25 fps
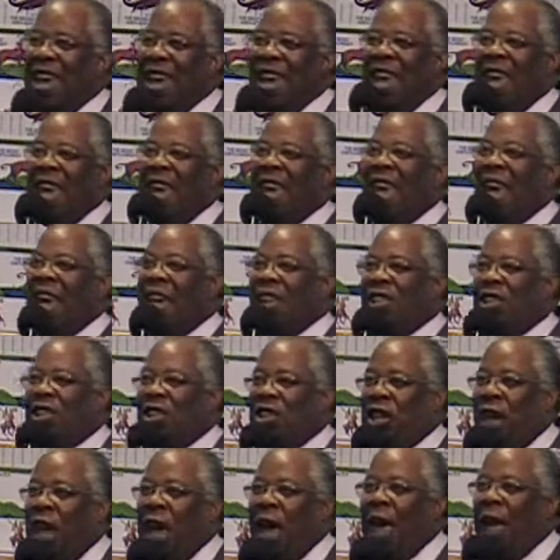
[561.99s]
He
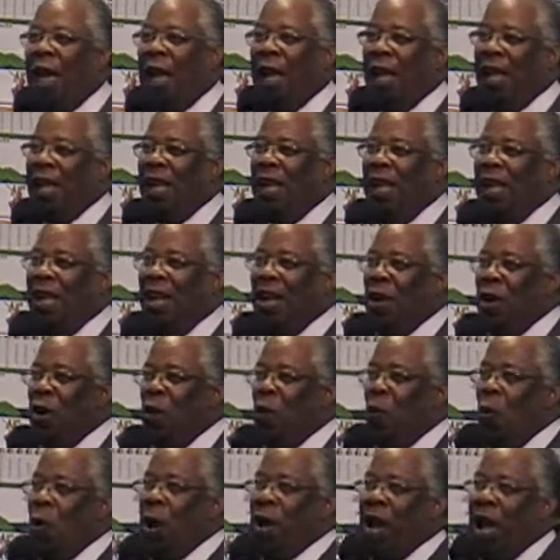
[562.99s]
excelled
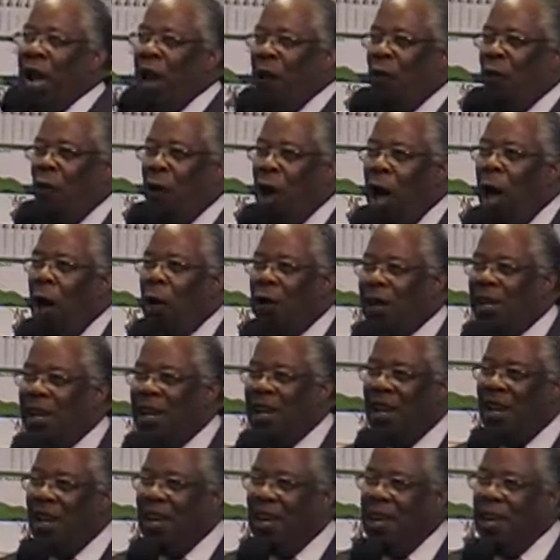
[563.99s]
what I wrote
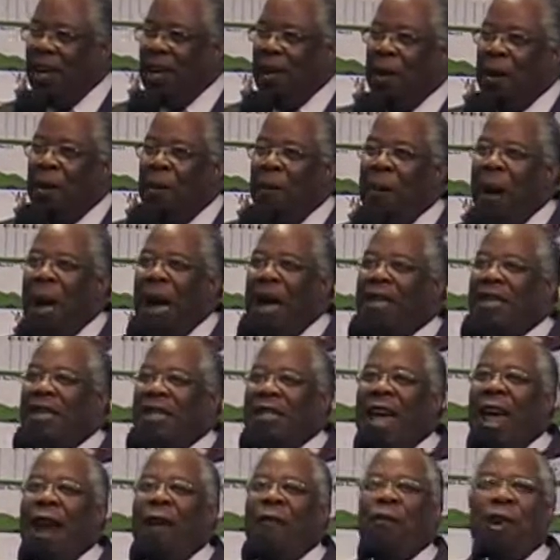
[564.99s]
by
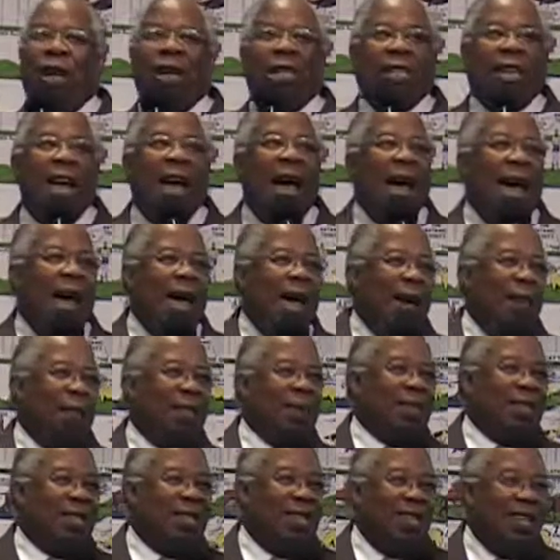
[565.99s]
several
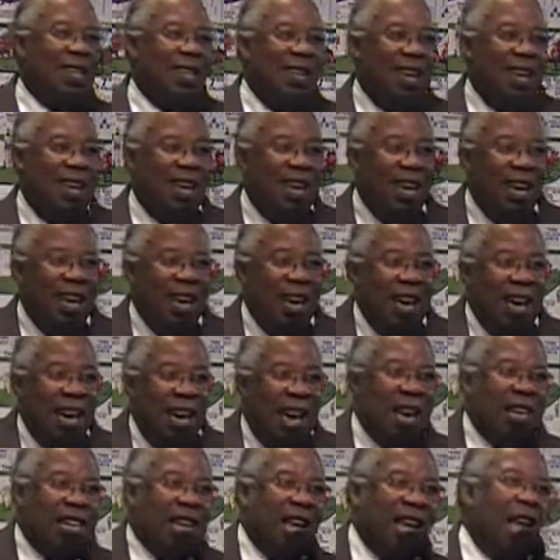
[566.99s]
times. Right. Amen.
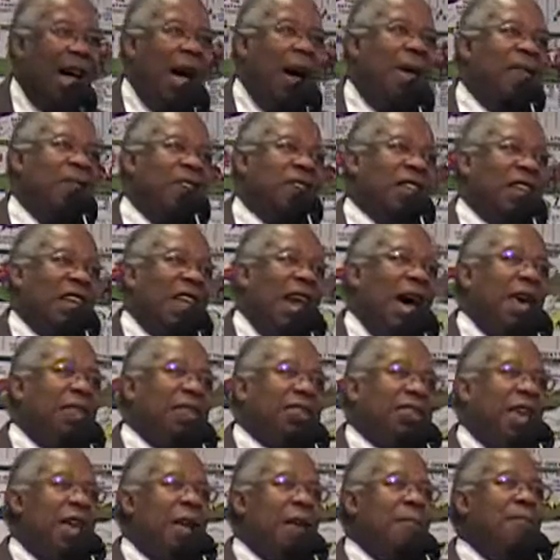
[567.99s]
He said, obviously, I
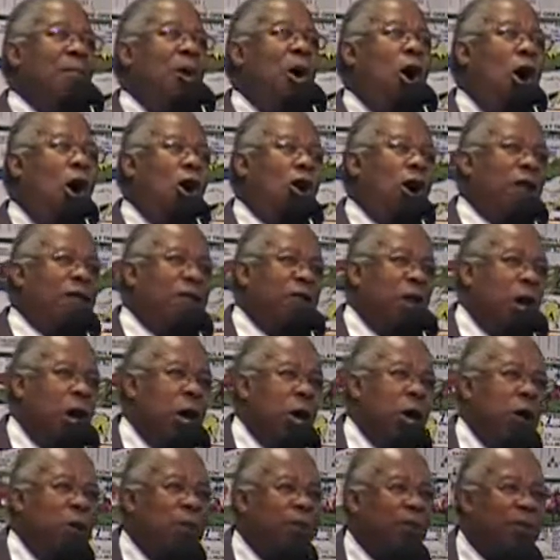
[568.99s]
think more of
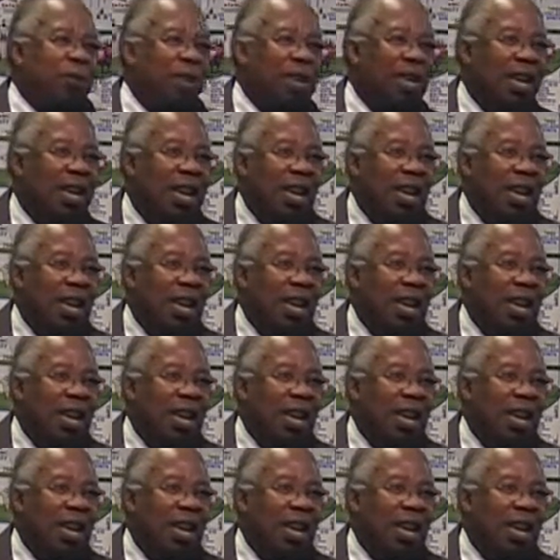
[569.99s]
you